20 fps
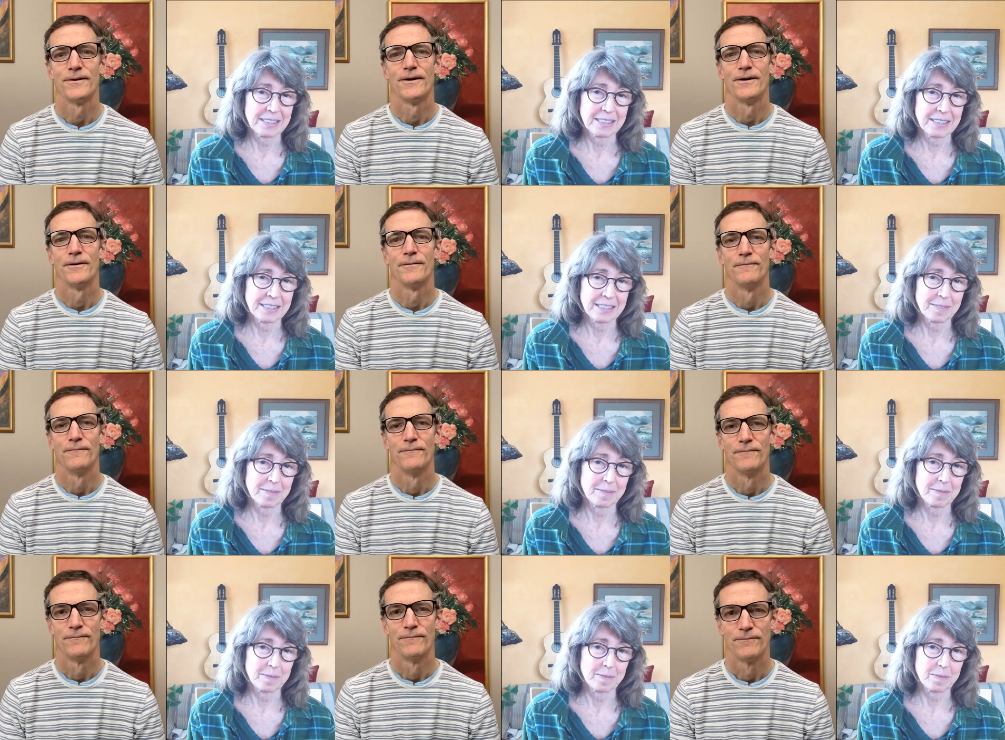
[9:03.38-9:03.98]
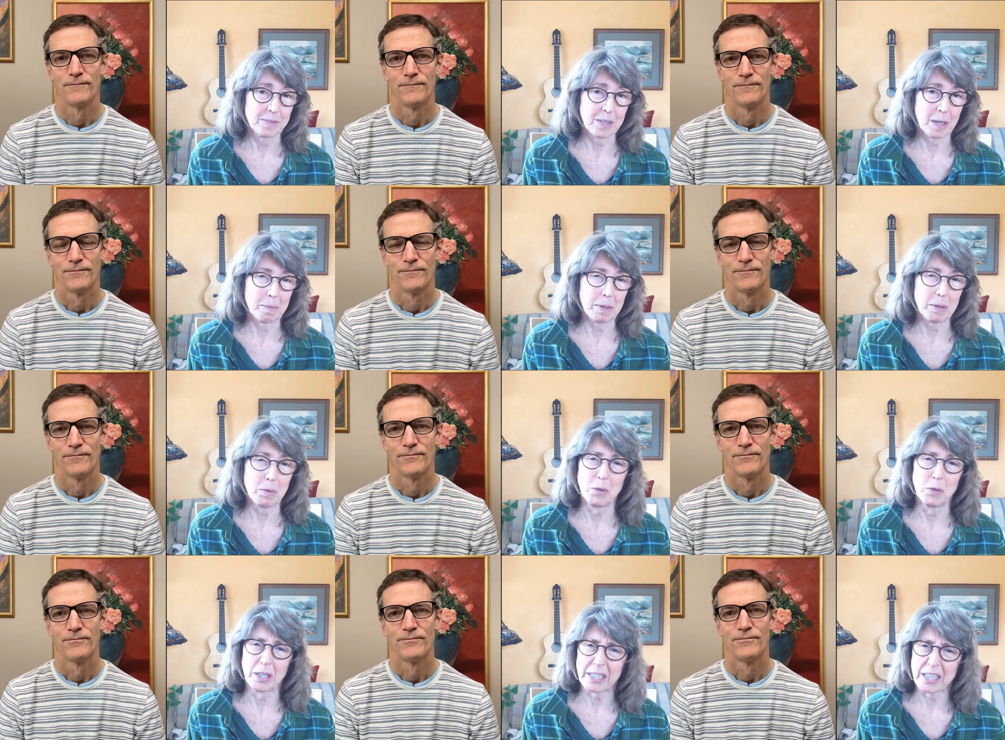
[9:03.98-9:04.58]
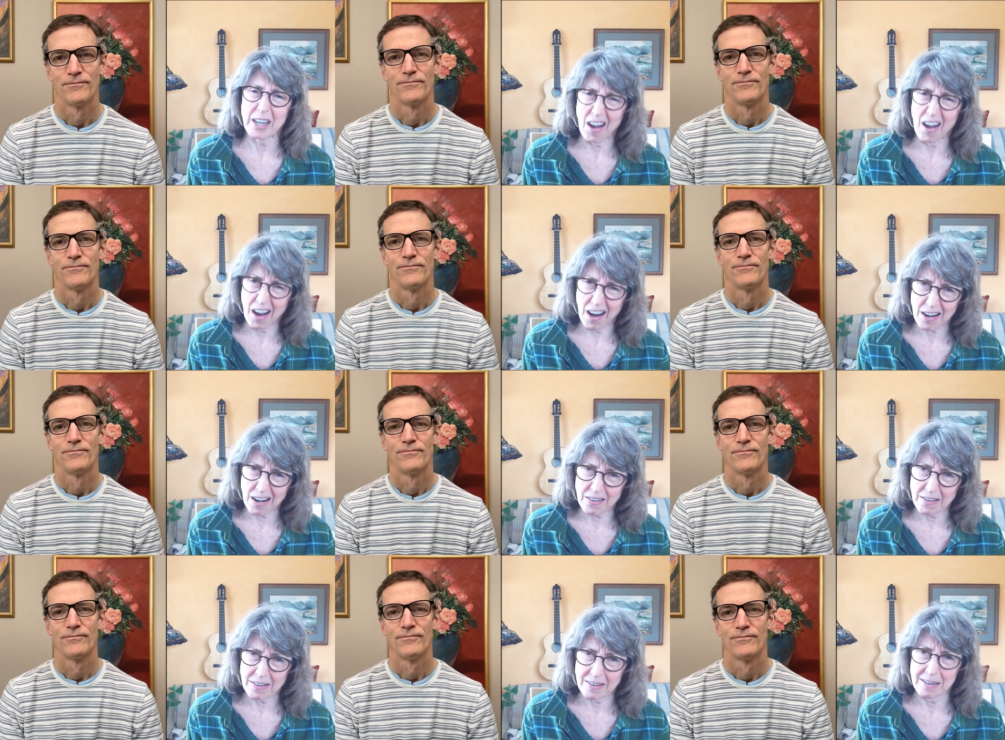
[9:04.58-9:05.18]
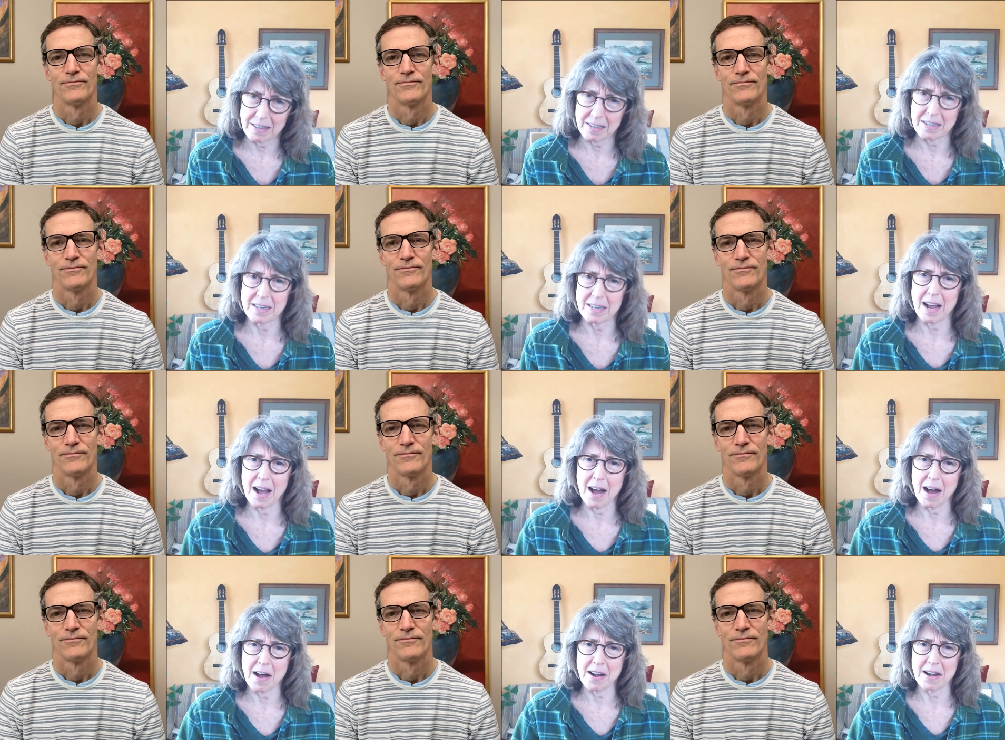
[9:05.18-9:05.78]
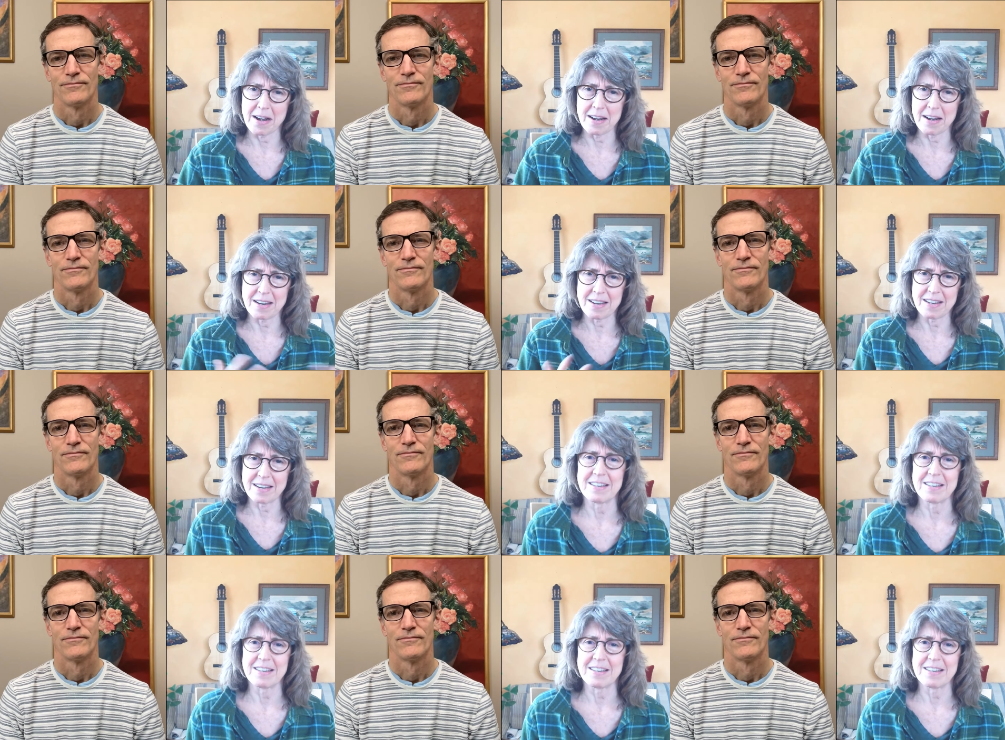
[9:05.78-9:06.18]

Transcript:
Speaker 1: yeah. I've been really hard on on.